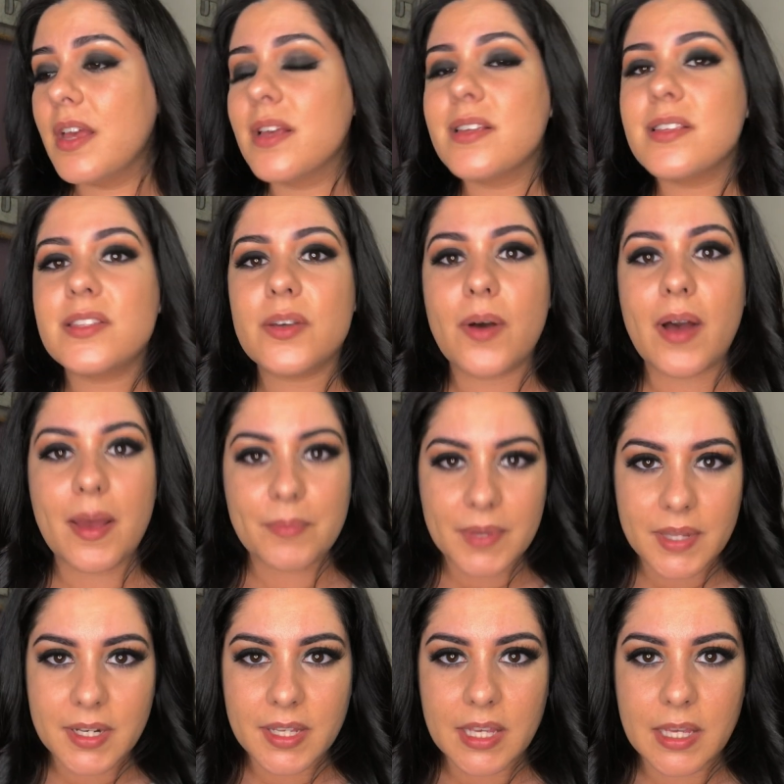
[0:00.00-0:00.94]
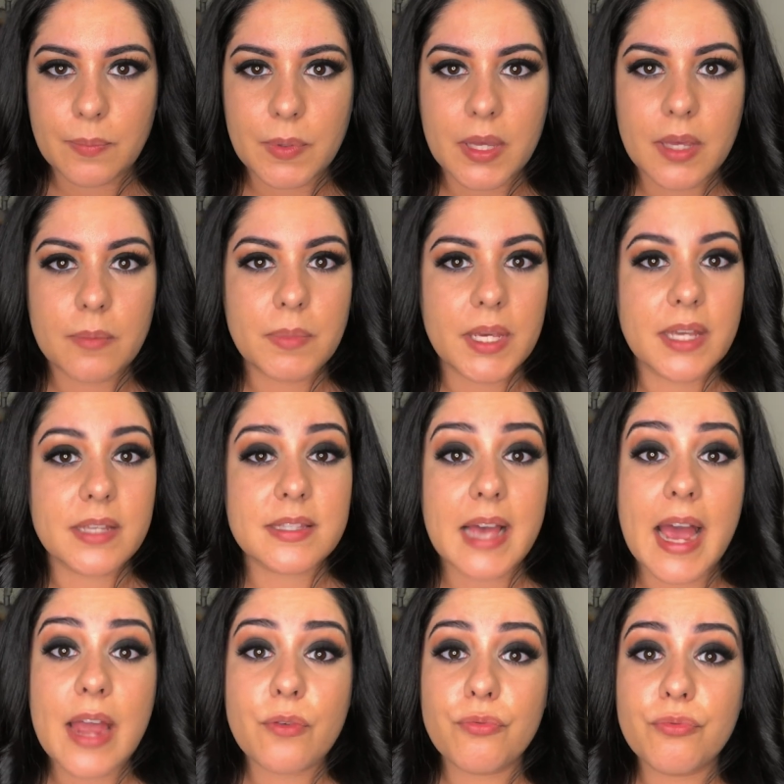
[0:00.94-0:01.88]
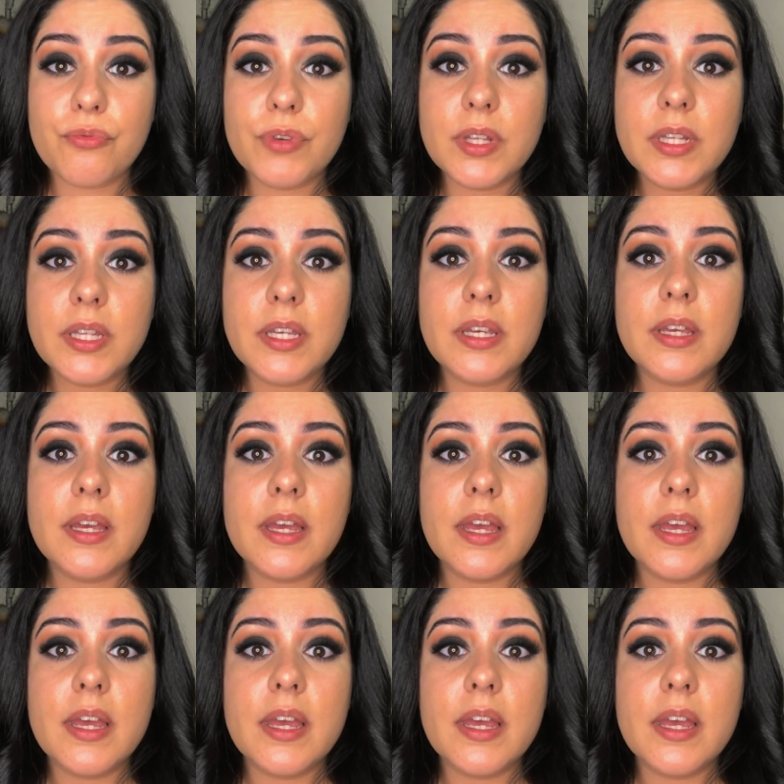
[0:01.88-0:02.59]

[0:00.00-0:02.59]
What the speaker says: So I'm gonna keep it because I really